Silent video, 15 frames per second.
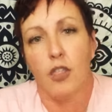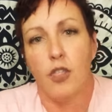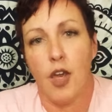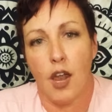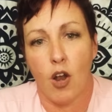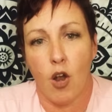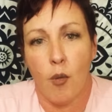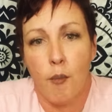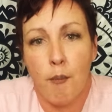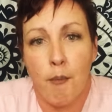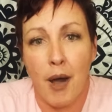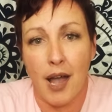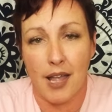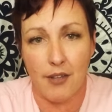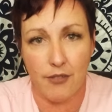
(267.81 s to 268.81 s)
are
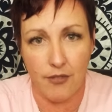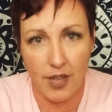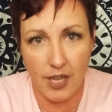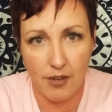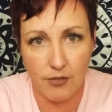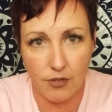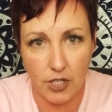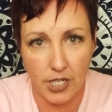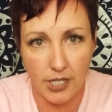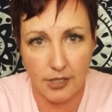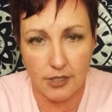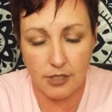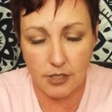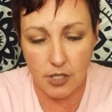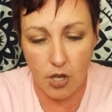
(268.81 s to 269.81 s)
my favorite.
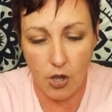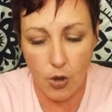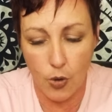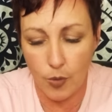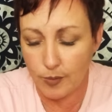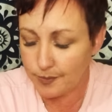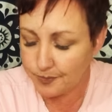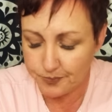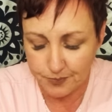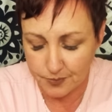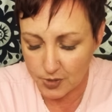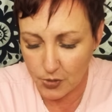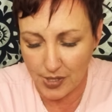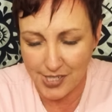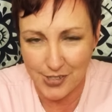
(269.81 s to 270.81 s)
So,
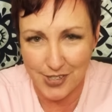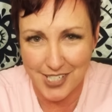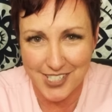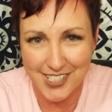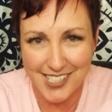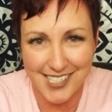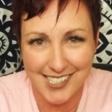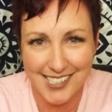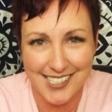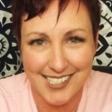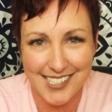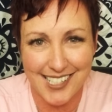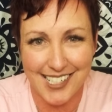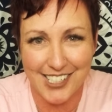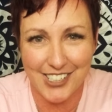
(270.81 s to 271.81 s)
oh, I knew I should have done this
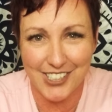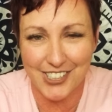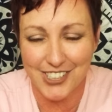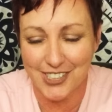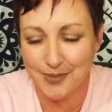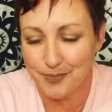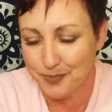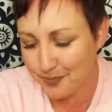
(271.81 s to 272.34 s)
tonight. Good, good, good.